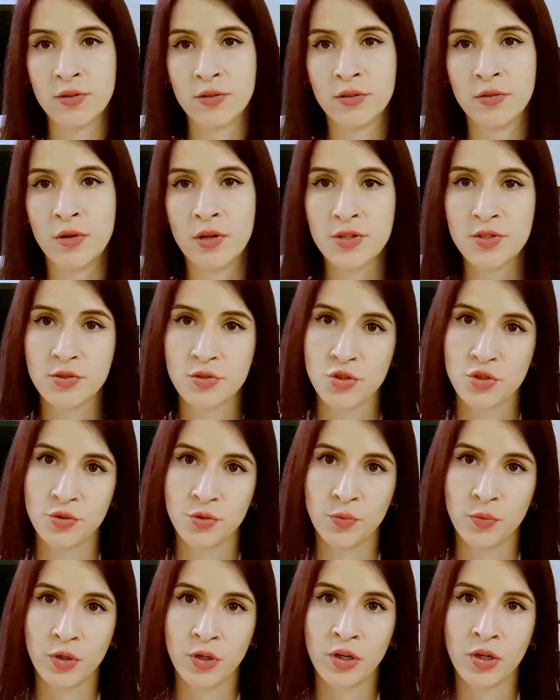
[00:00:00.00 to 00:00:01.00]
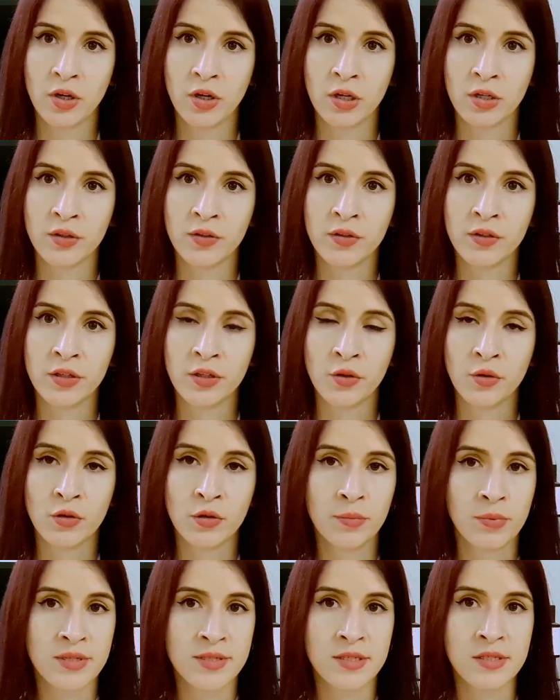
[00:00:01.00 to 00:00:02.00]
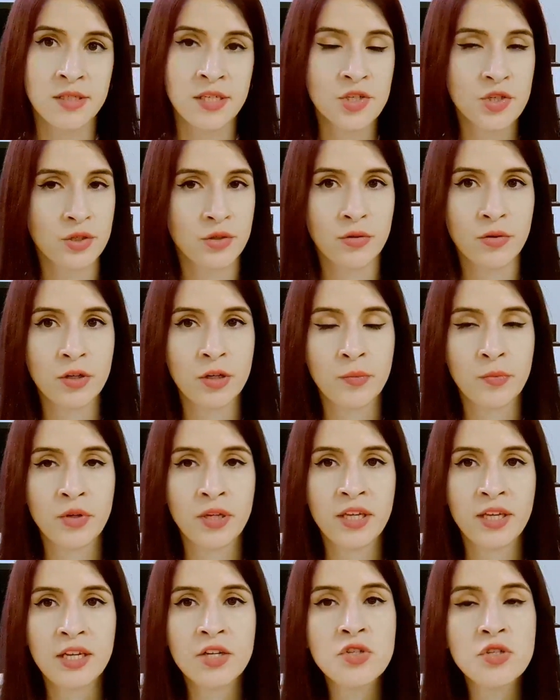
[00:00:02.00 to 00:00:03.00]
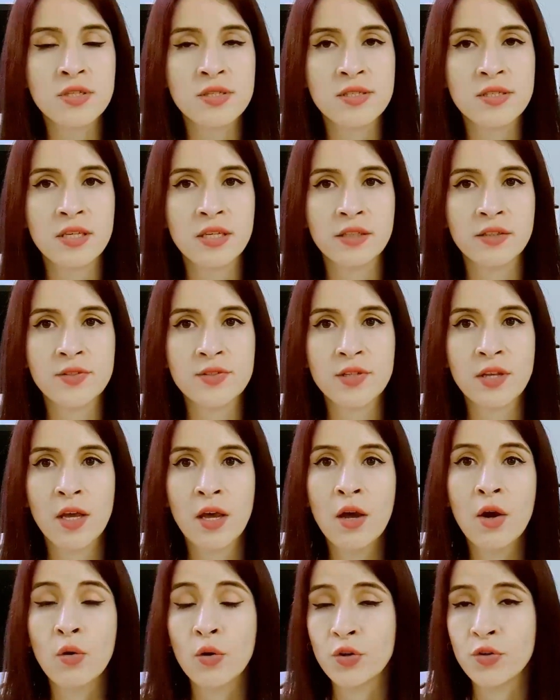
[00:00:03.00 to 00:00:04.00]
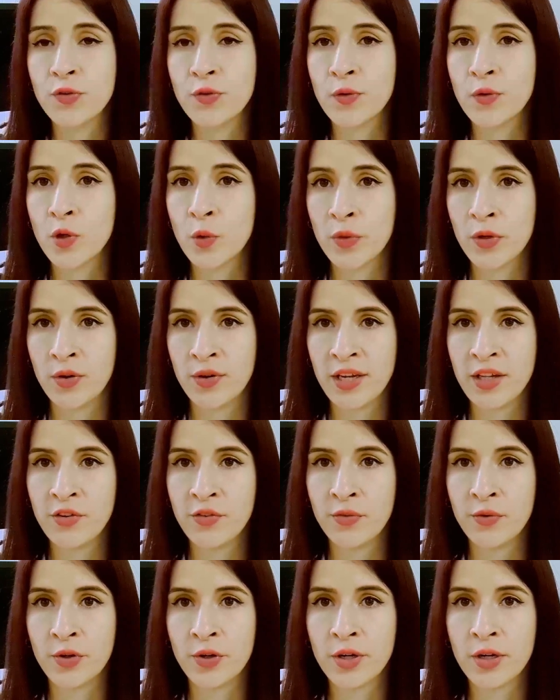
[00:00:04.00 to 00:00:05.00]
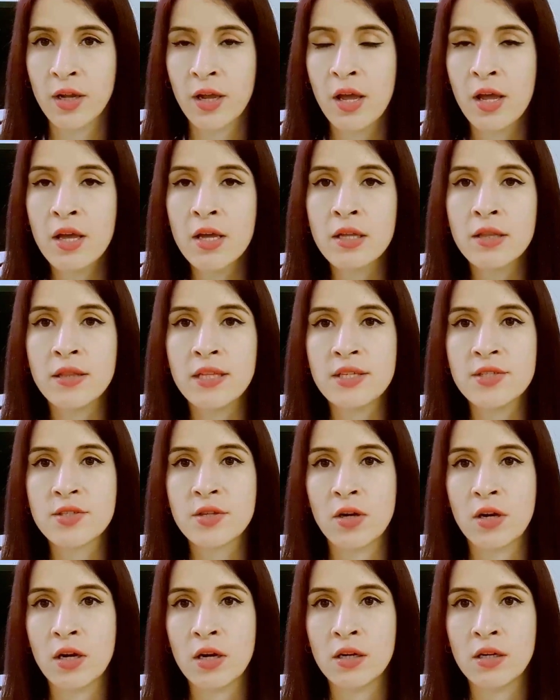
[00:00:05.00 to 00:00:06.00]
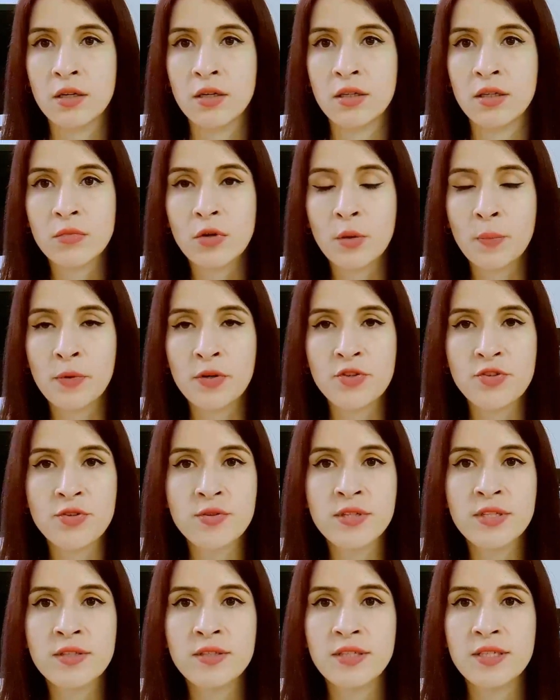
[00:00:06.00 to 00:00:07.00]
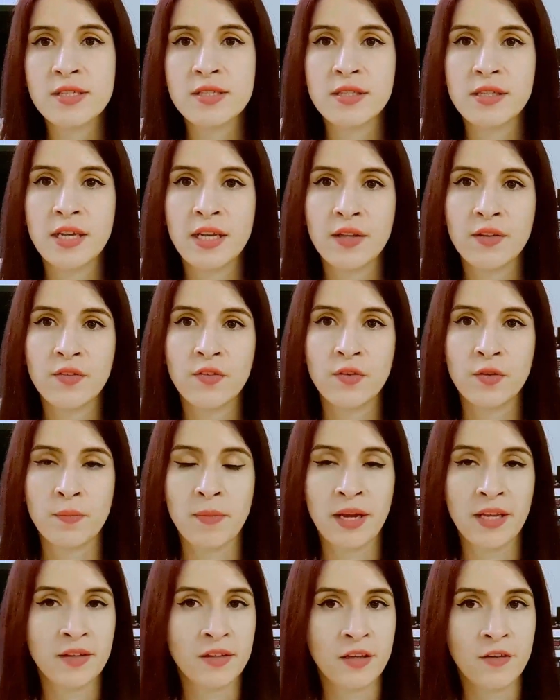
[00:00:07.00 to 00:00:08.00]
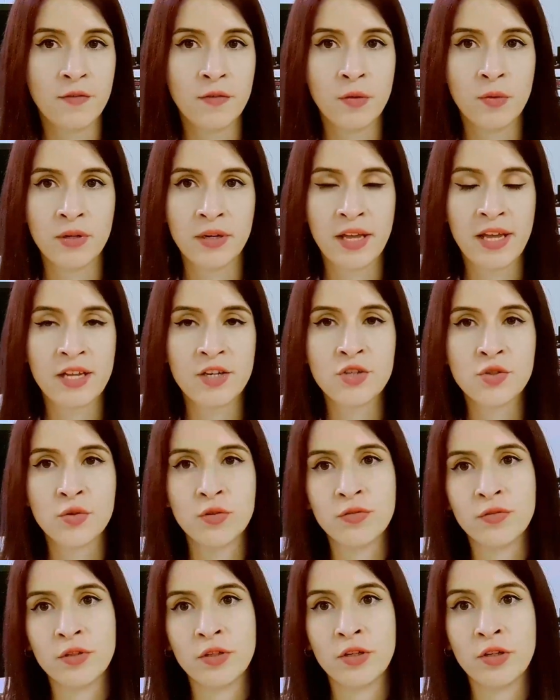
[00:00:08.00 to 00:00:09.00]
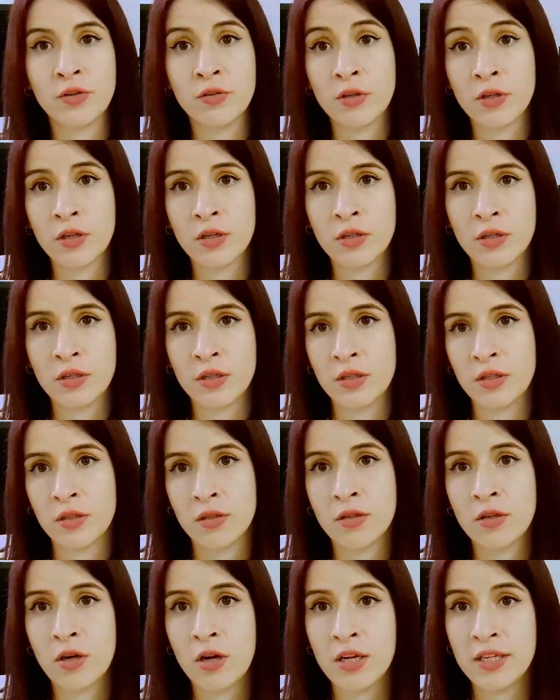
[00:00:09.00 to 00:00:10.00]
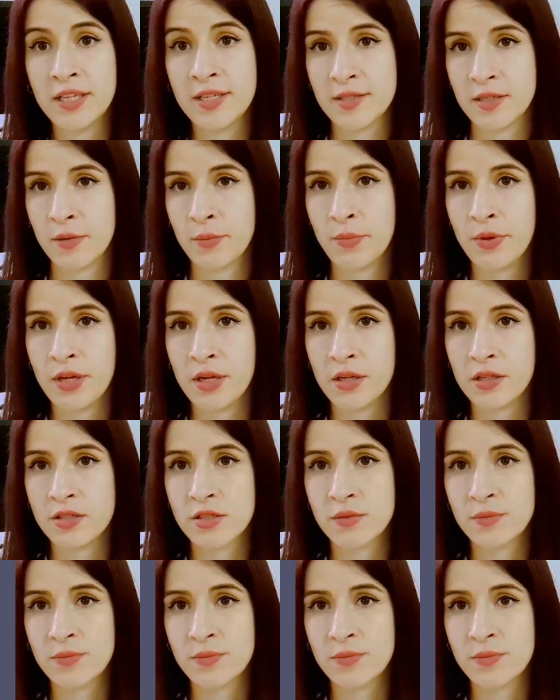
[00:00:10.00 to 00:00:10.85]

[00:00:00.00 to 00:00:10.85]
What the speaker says: you also should work on your presentation or communication skills, or to grow your network. These are opportunities that might give you an edge over your colleagues and peers.